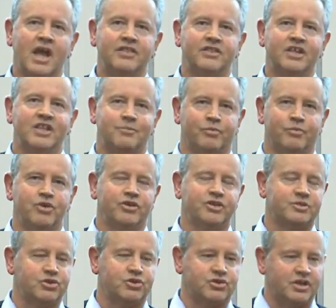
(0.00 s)
And then they put me on
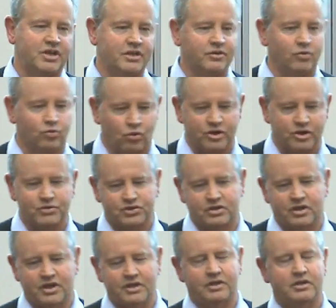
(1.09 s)
this machine, the walking
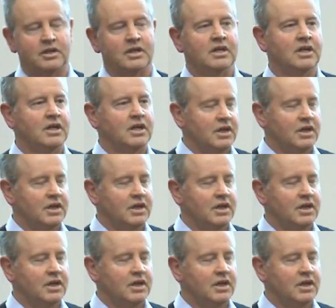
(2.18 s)
machine, and